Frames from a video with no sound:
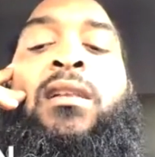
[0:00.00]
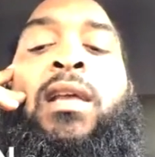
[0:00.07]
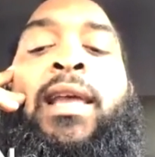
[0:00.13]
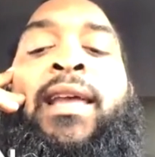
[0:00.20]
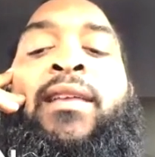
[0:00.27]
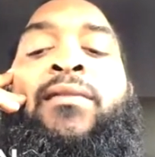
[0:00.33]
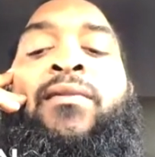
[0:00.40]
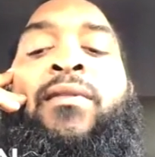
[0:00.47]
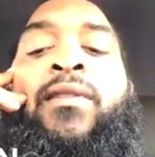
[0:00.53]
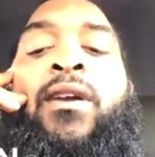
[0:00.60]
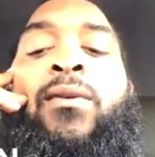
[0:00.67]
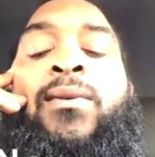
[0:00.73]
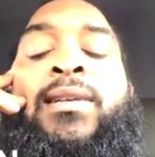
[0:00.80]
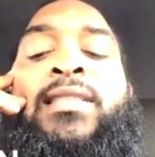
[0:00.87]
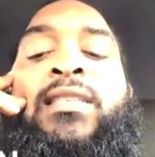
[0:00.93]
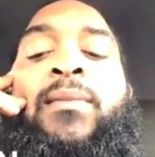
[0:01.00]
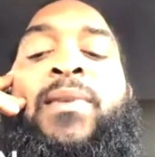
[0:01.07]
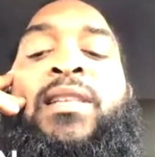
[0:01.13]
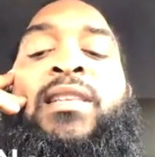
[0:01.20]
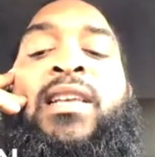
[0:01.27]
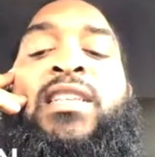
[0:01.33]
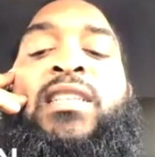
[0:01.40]
And there was some
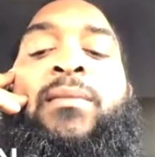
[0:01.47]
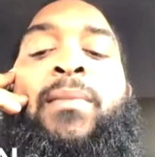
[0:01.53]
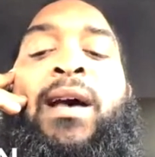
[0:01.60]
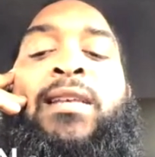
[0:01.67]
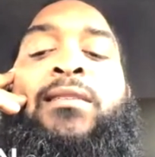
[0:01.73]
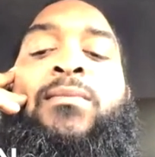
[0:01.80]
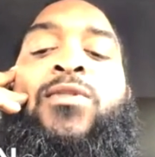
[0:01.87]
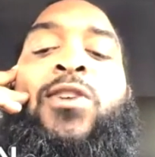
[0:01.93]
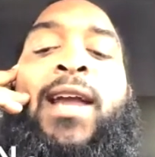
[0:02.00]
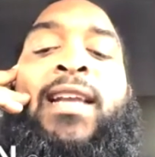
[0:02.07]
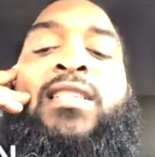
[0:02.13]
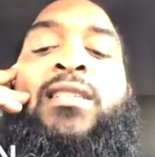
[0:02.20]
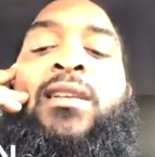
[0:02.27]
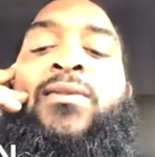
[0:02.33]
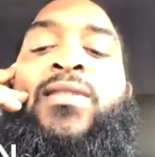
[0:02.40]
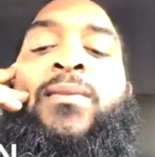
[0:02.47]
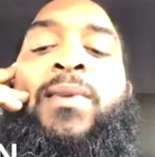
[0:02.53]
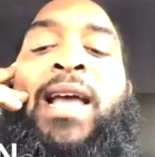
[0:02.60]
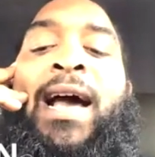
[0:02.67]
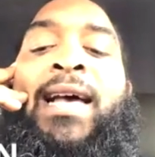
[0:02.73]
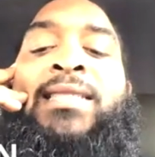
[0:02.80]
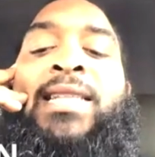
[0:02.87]
addition by subtraction. There were some
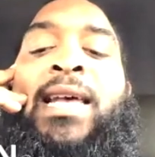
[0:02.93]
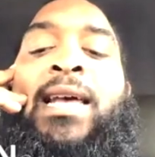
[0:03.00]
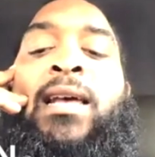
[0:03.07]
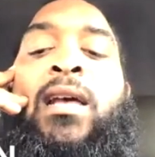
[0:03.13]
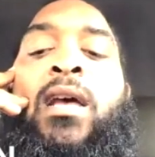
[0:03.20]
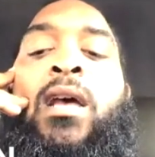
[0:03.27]
guys that